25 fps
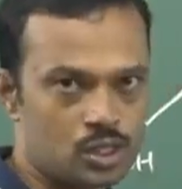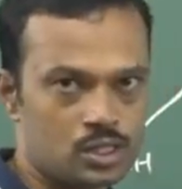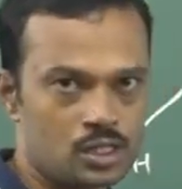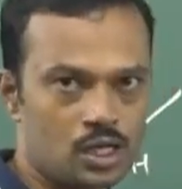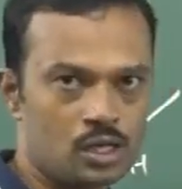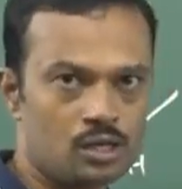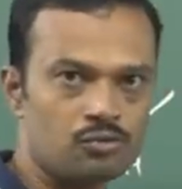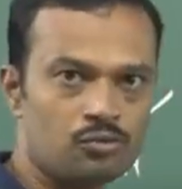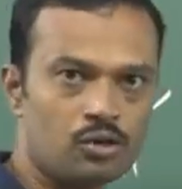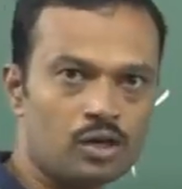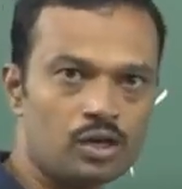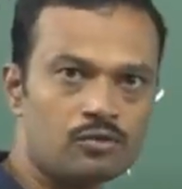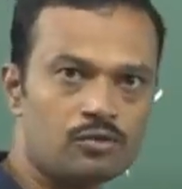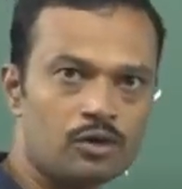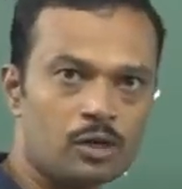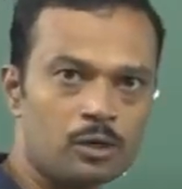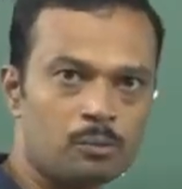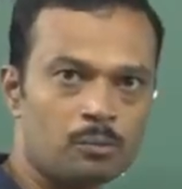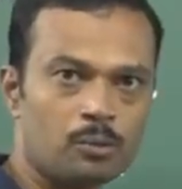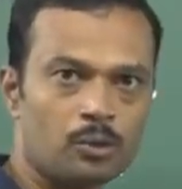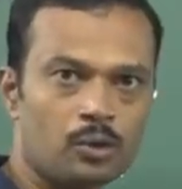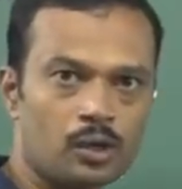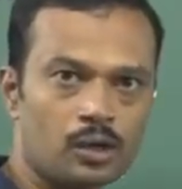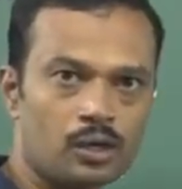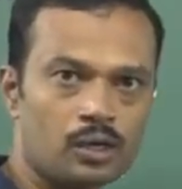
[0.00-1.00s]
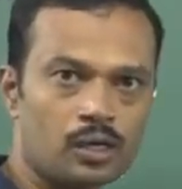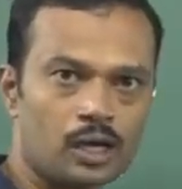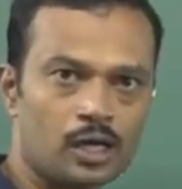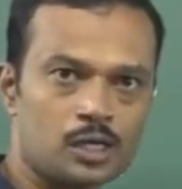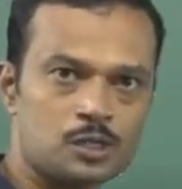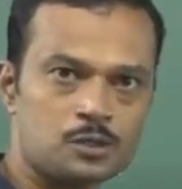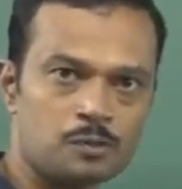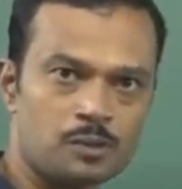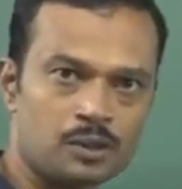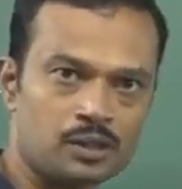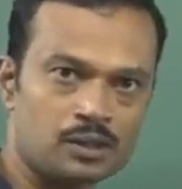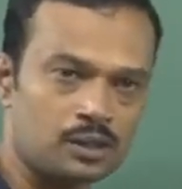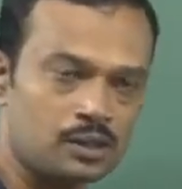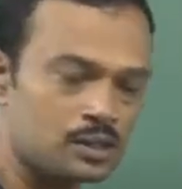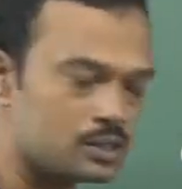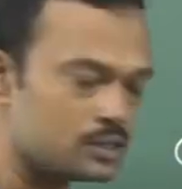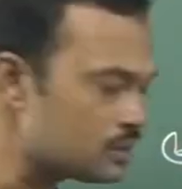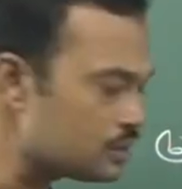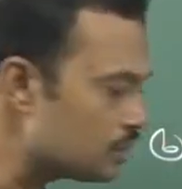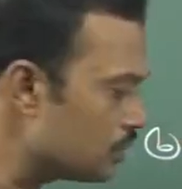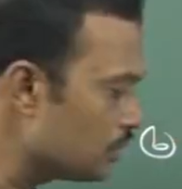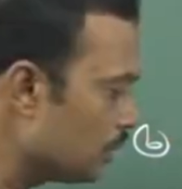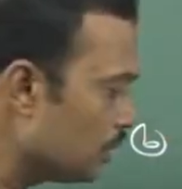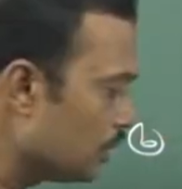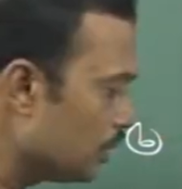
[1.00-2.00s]
And very important aspect
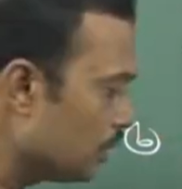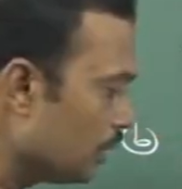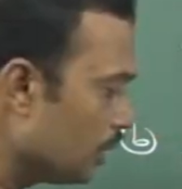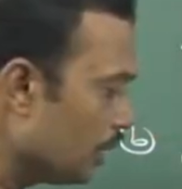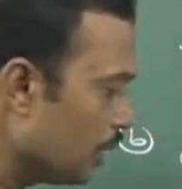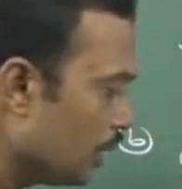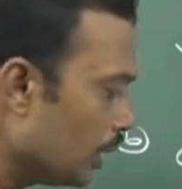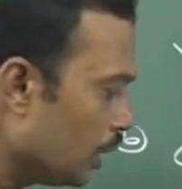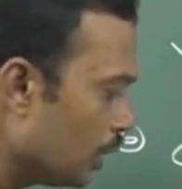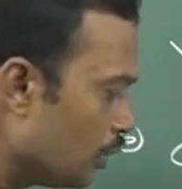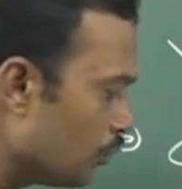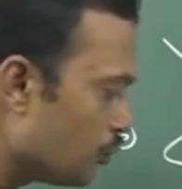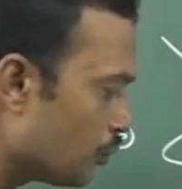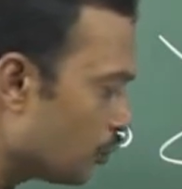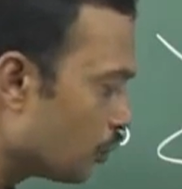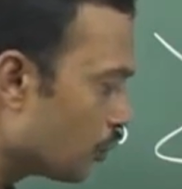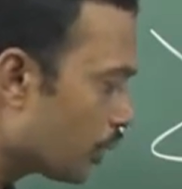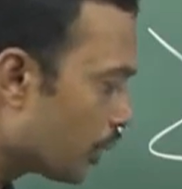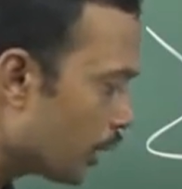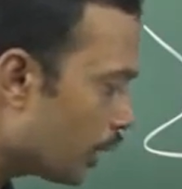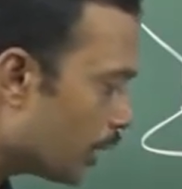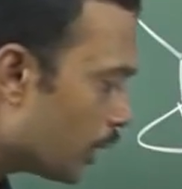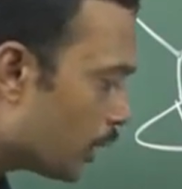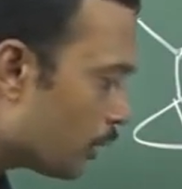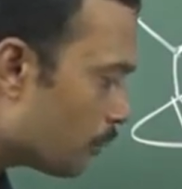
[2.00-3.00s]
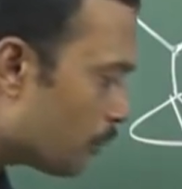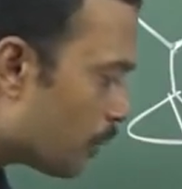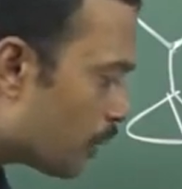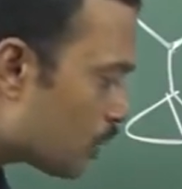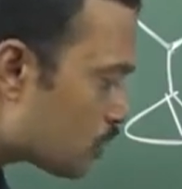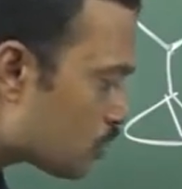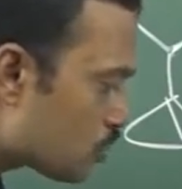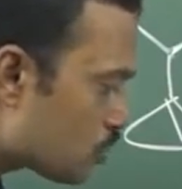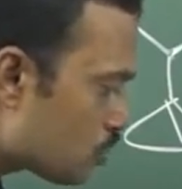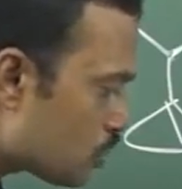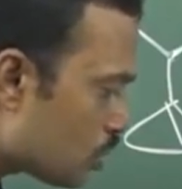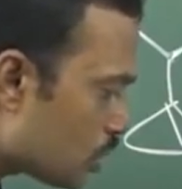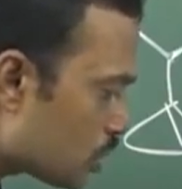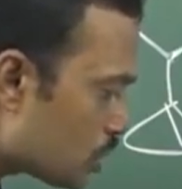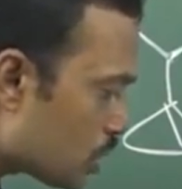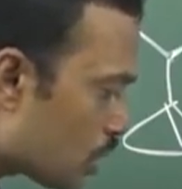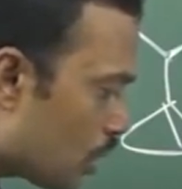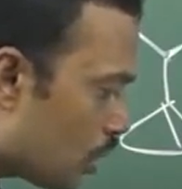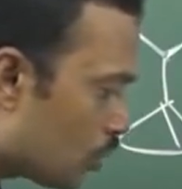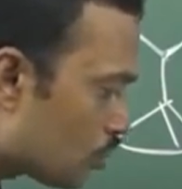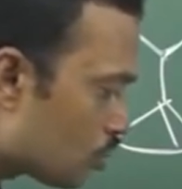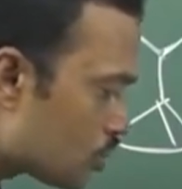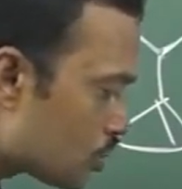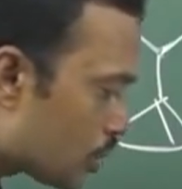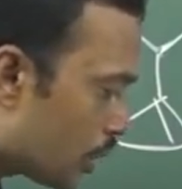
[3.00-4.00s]
is, if you create a positive charge
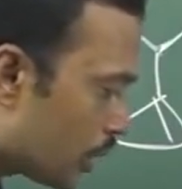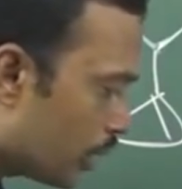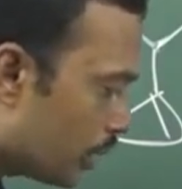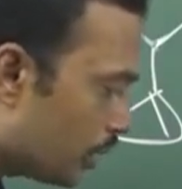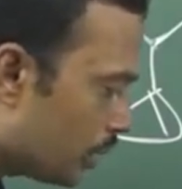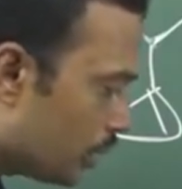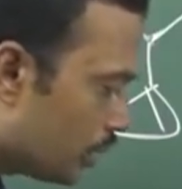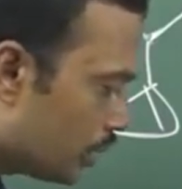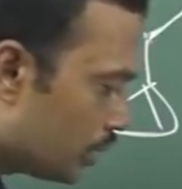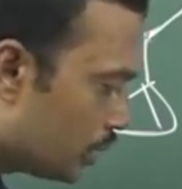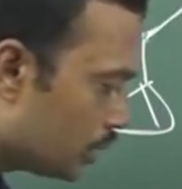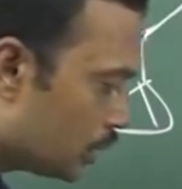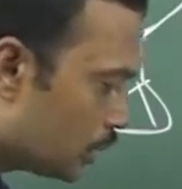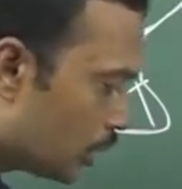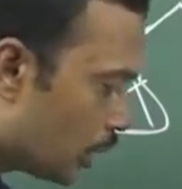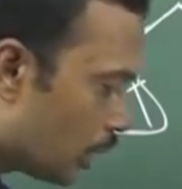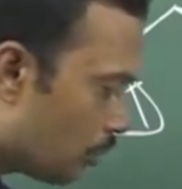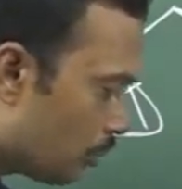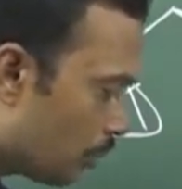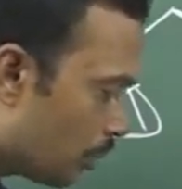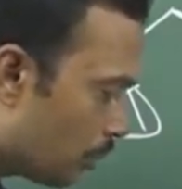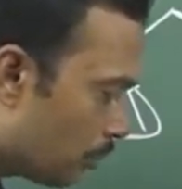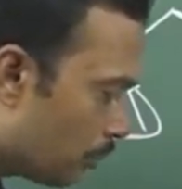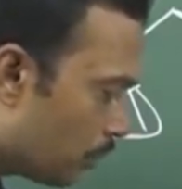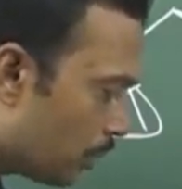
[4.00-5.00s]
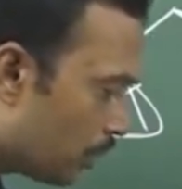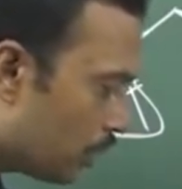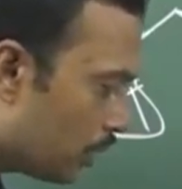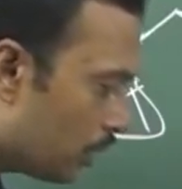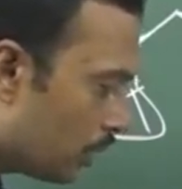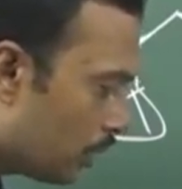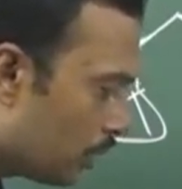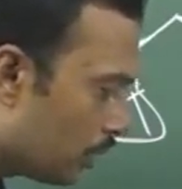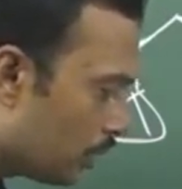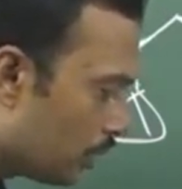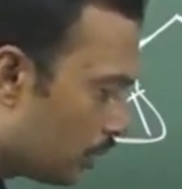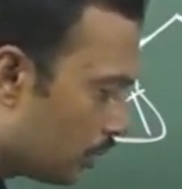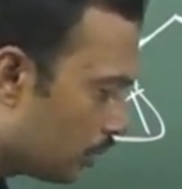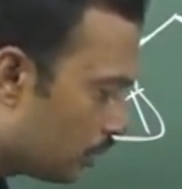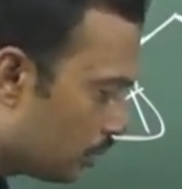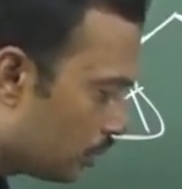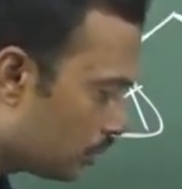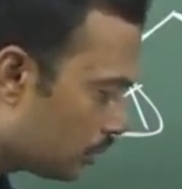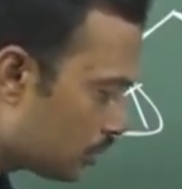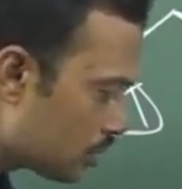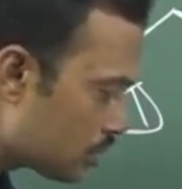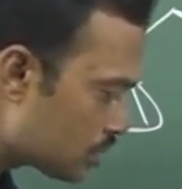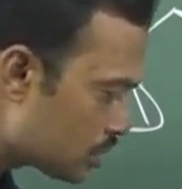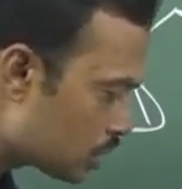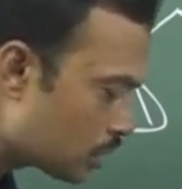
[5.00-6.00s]
outside, 3-membered
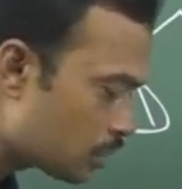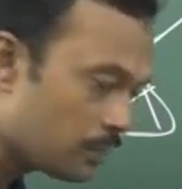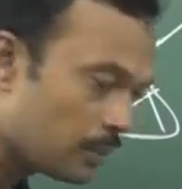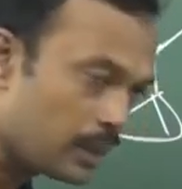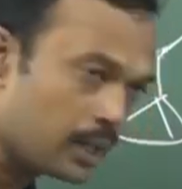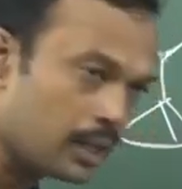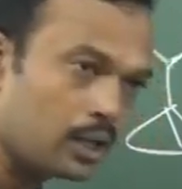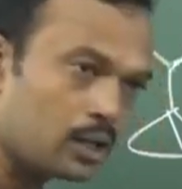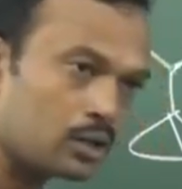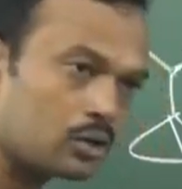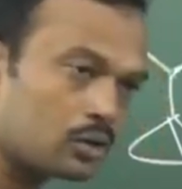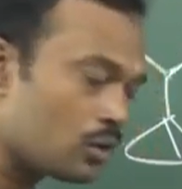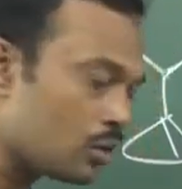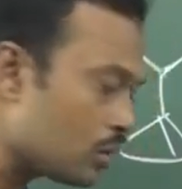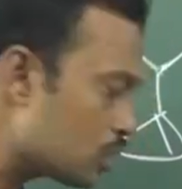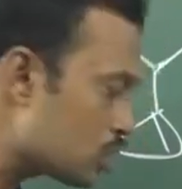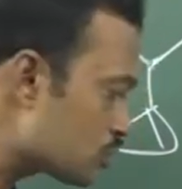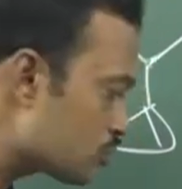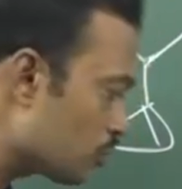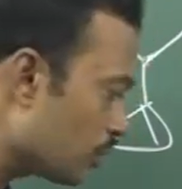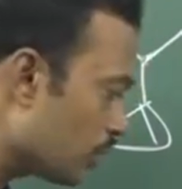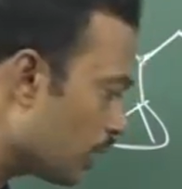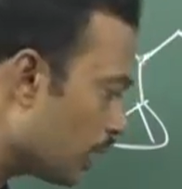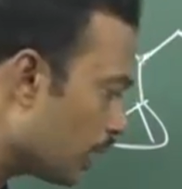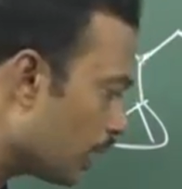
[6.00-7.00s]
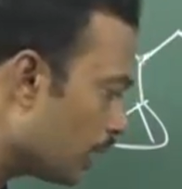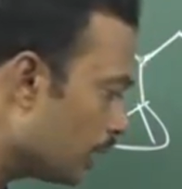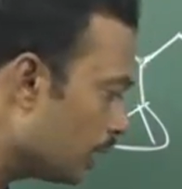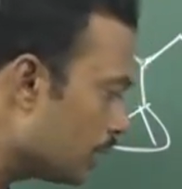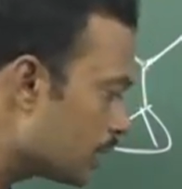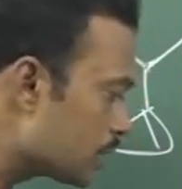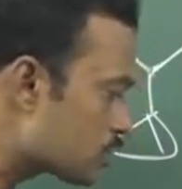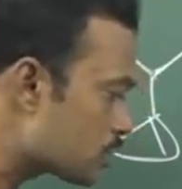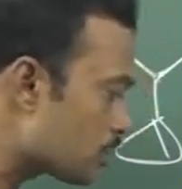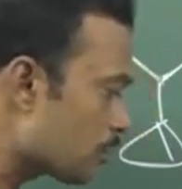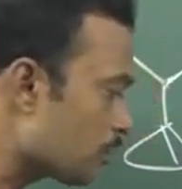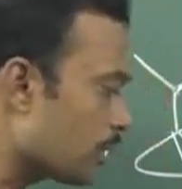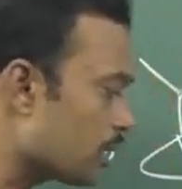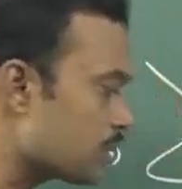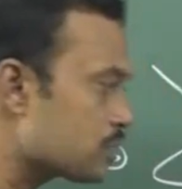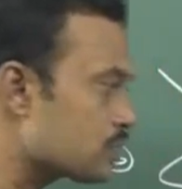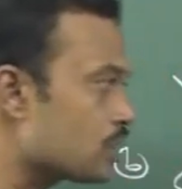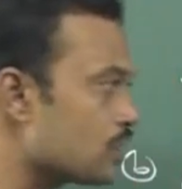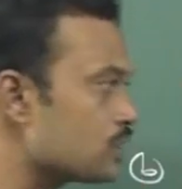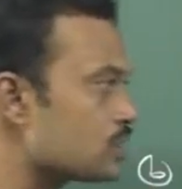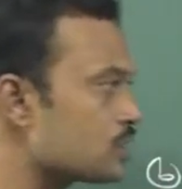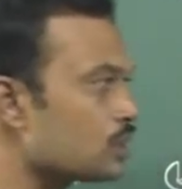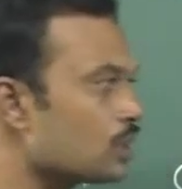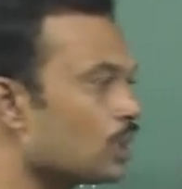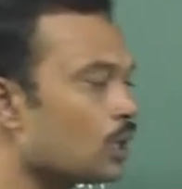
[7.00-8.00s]
sigma electrons will highly stabilize
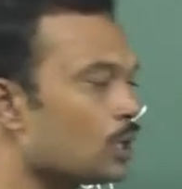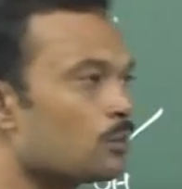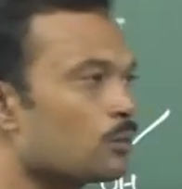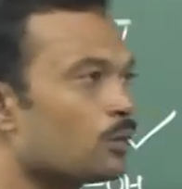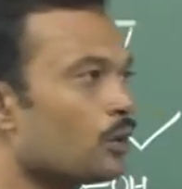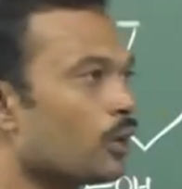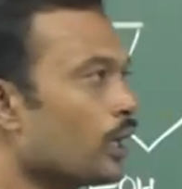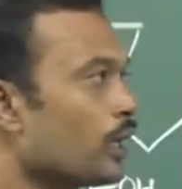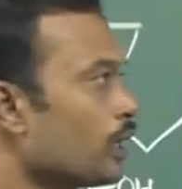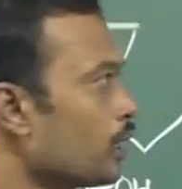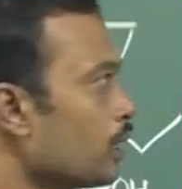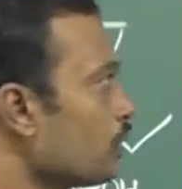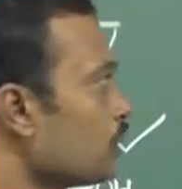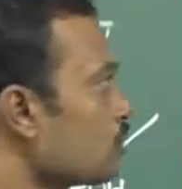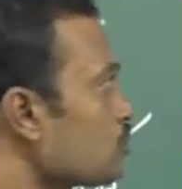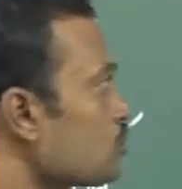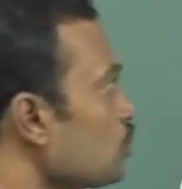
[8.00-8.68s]
this carbocation.